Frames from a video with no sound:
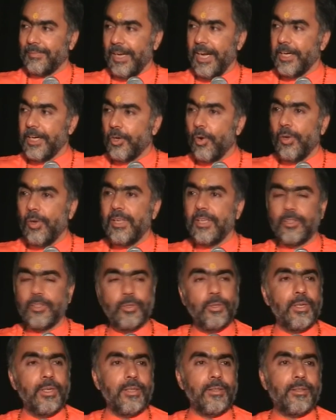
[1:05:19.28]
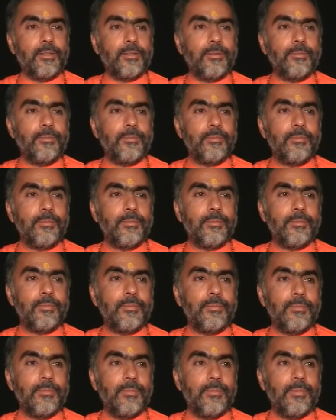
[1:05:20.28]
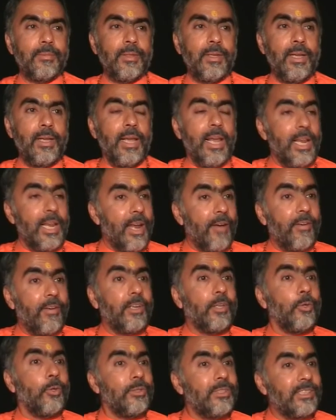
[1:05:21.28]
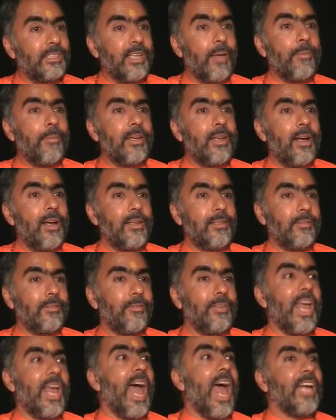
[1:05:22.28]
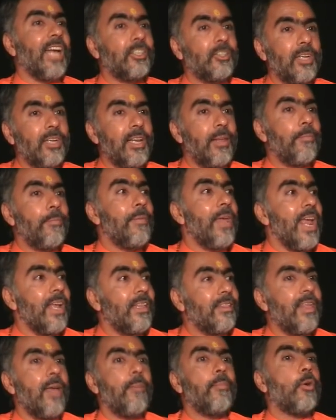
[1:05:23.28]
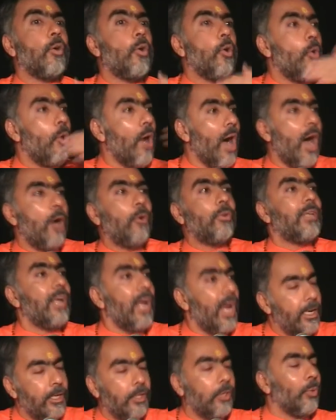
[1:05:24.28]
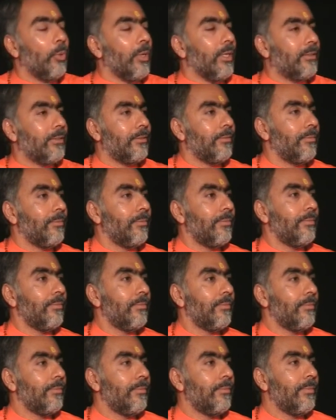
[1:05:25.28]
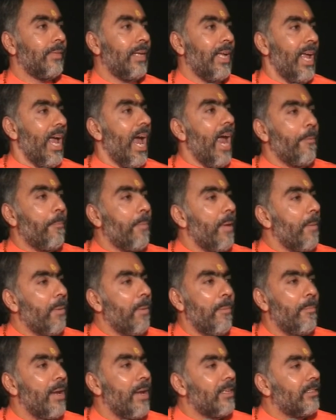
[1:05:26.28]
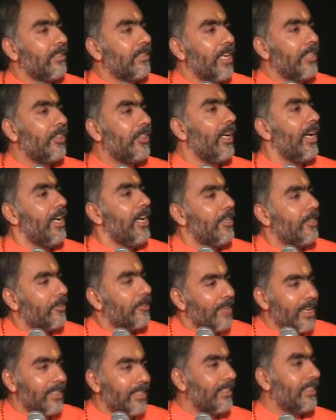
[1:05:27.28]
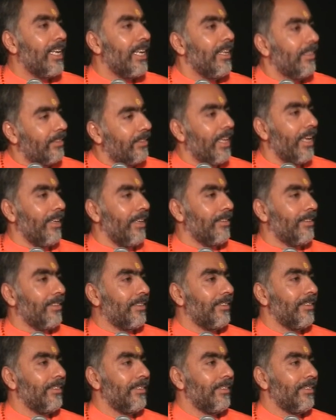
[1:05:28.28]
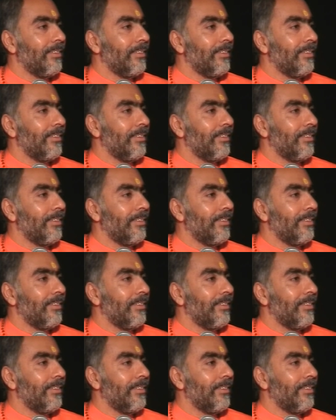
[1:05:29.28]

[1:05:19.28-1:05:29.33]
He told the students. In our youth seminars, we actually make them go out and do it. And people bring such interesting things.